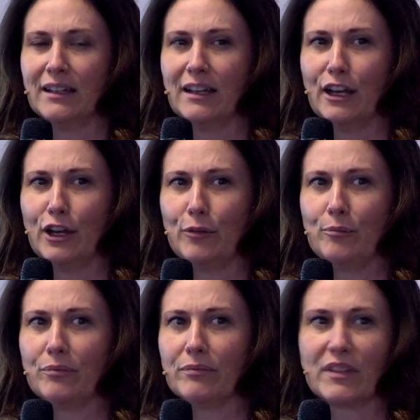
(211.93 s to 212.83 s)

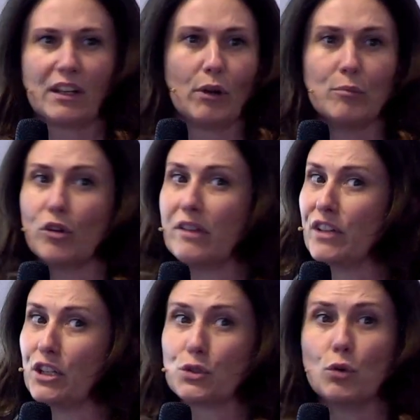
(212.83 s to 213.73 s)
Um, you know, I'm not even
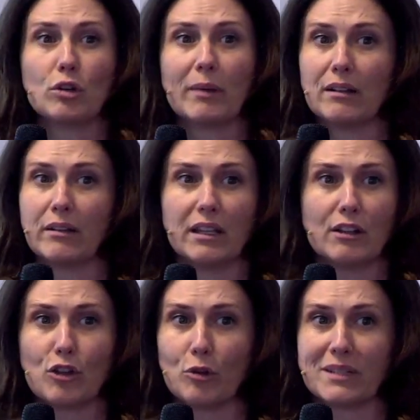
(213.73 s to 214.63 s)
going to talk about looking at
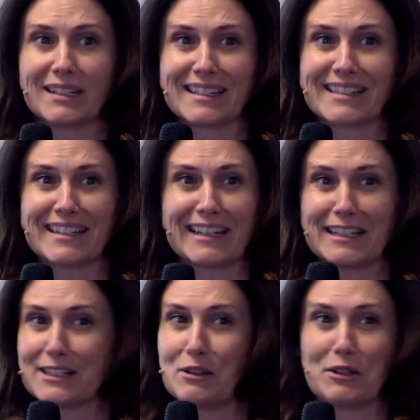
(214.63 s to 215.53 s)
the optic disc today,
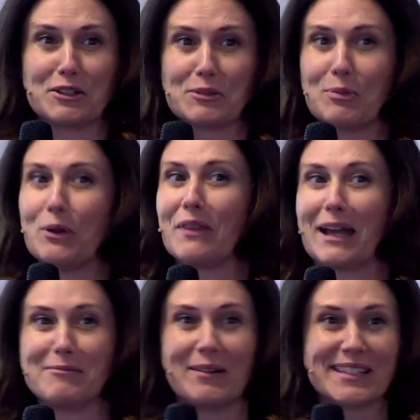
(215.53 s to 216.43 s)
so you can just put
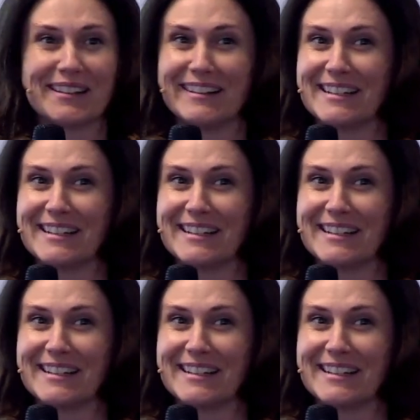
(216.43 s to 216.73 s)
that aside.